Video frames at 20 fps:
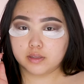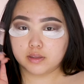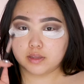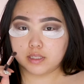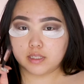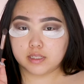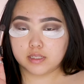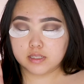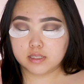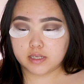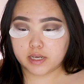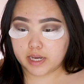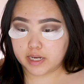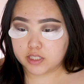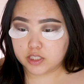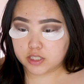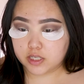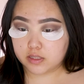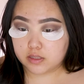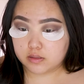These
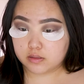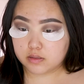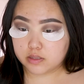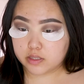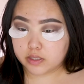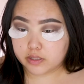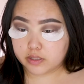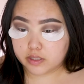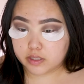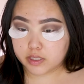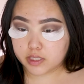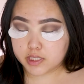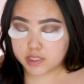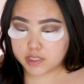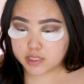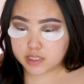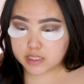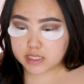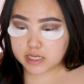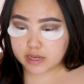eyeshadows are
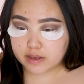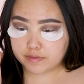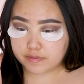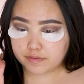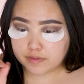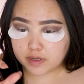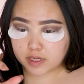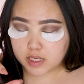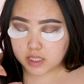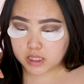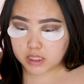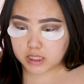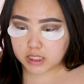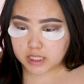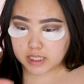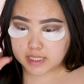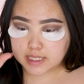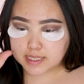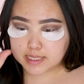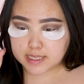
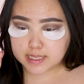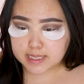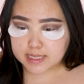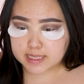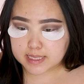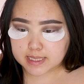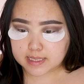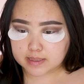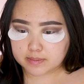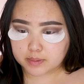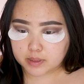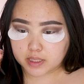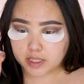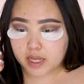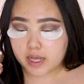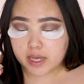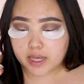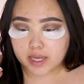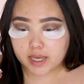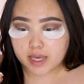definitely not
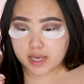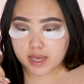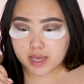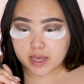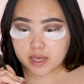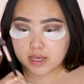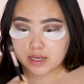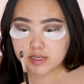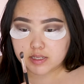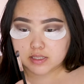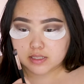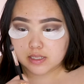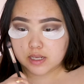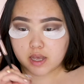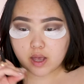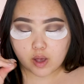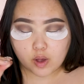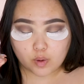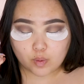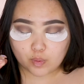applying as
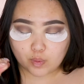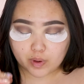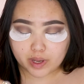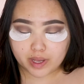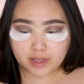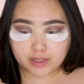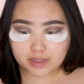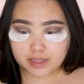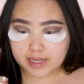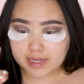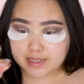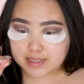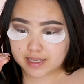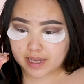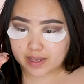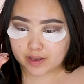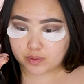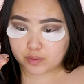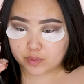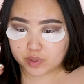well as
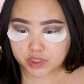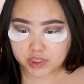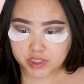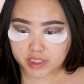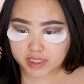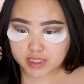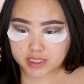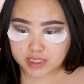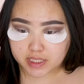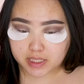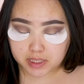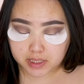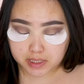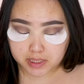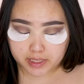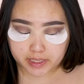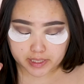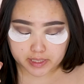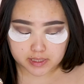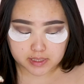I wish it
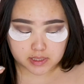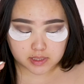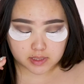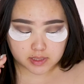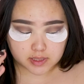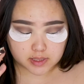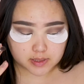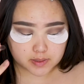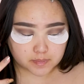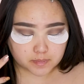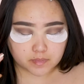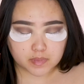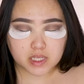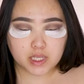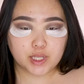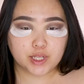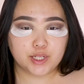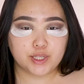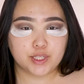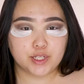did. It's
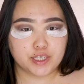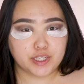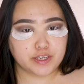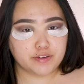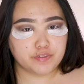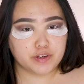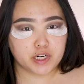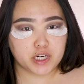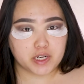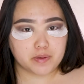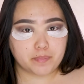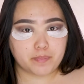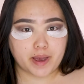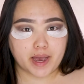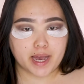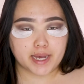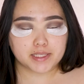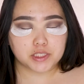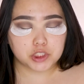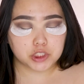looking very
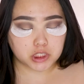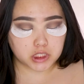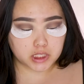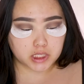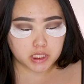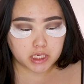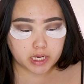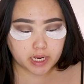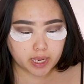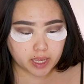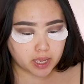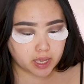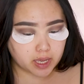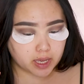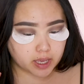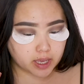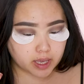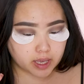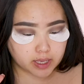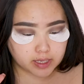patchy
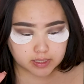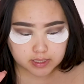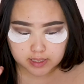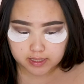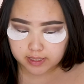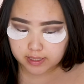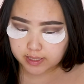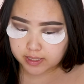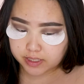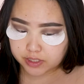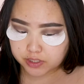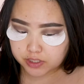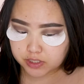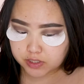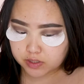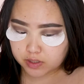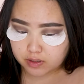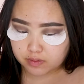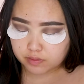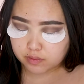and
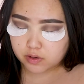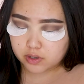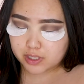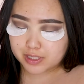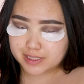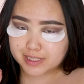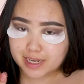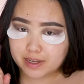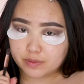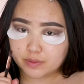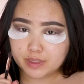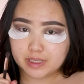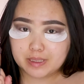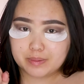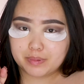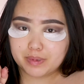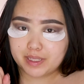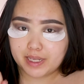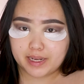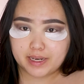just overall not really
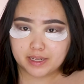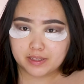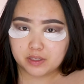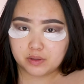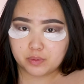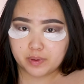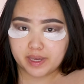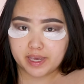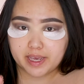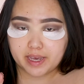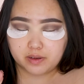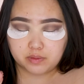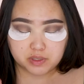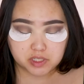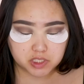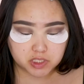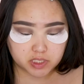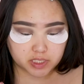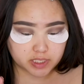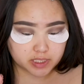blending the way I
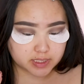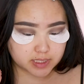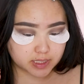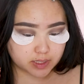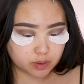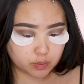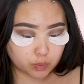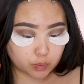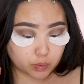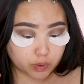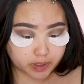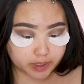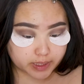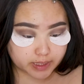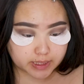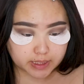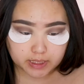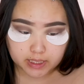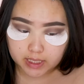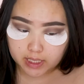wish it
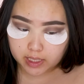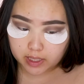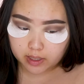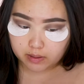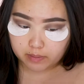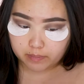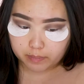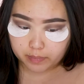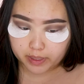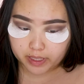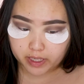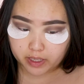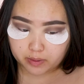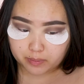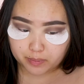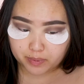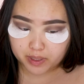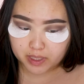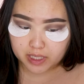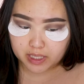would. But
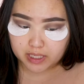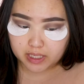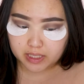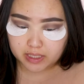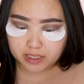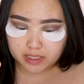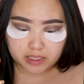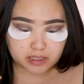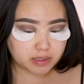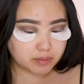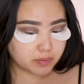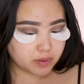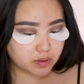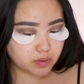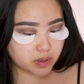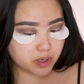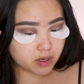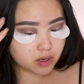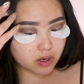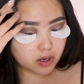we're gonna keep
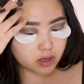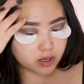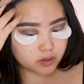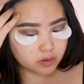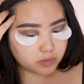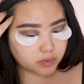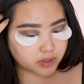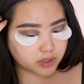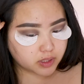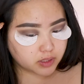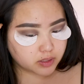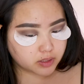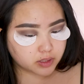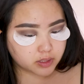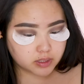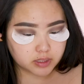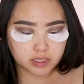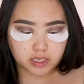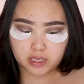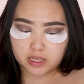going on with the
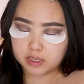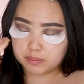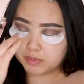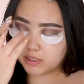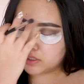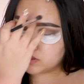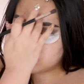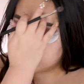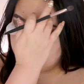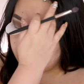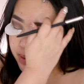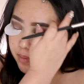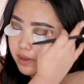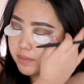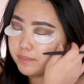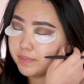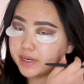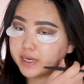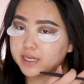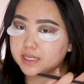look, and I'm gonna try my
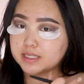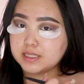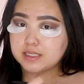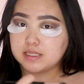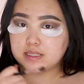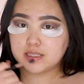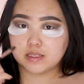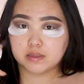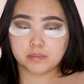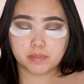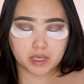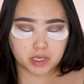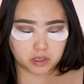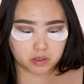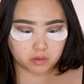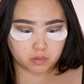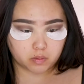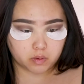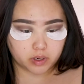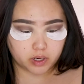best to make
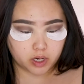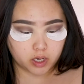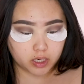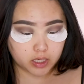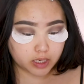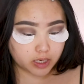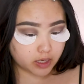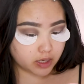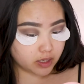it work.